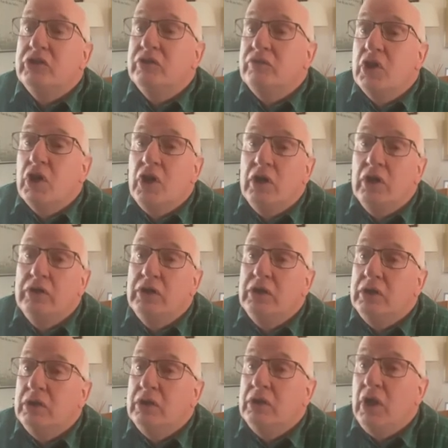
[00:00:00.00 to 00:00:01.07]
of God
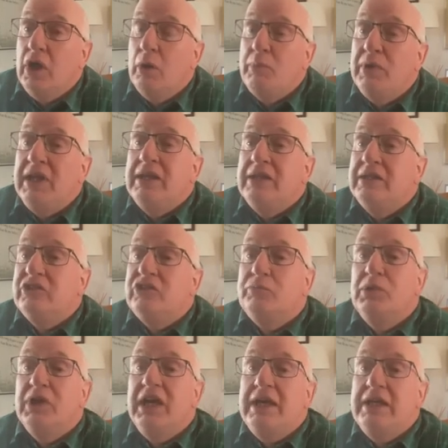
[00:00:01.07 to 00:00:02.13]
are being
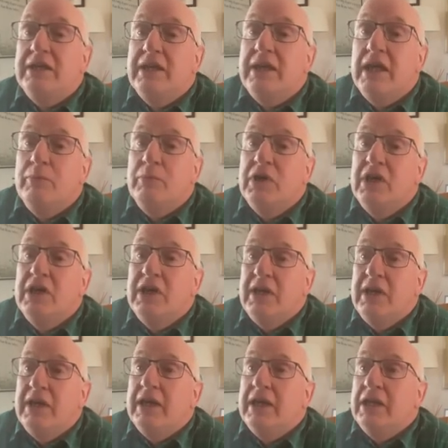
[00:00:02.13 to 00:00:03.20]
displayed in him
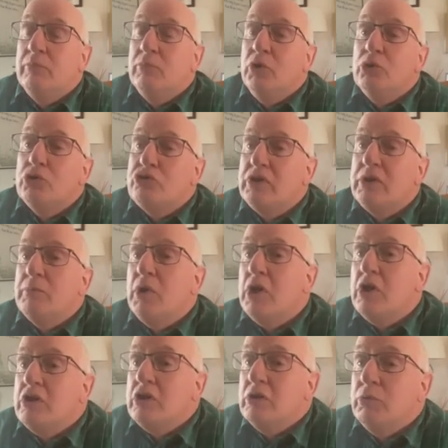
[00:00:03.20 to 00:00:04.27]
in a most
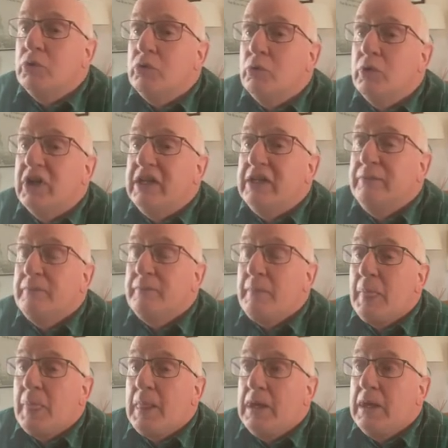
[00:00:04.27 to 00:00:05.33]
remarkable way
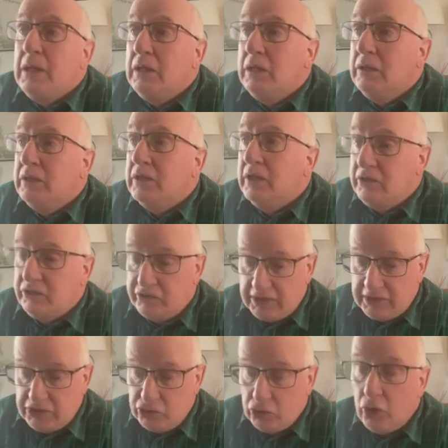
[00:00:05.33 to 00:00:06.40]
that
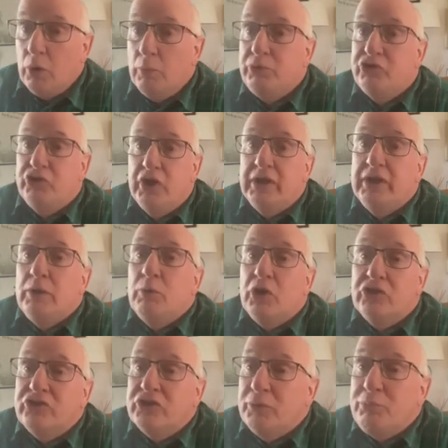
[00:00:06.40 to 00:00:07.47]
Job certainly
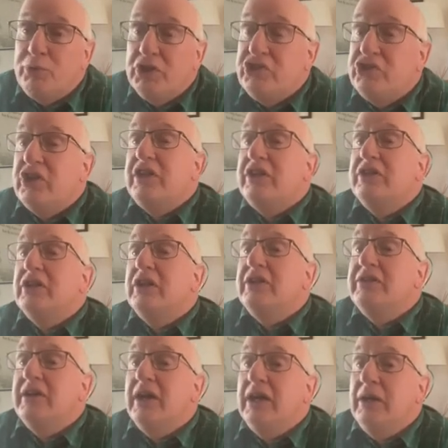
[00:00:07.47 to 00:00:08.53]
wasn't appreciating at the
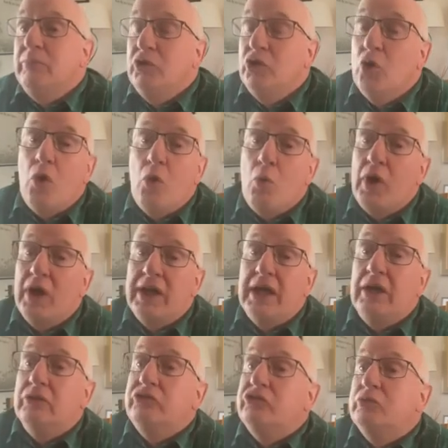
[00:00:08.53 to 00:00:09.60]
time. No one
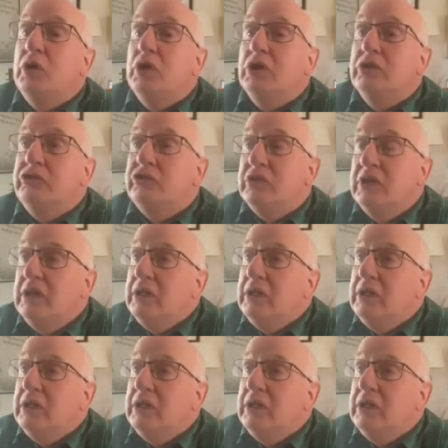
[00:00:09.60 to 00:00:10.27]
else was.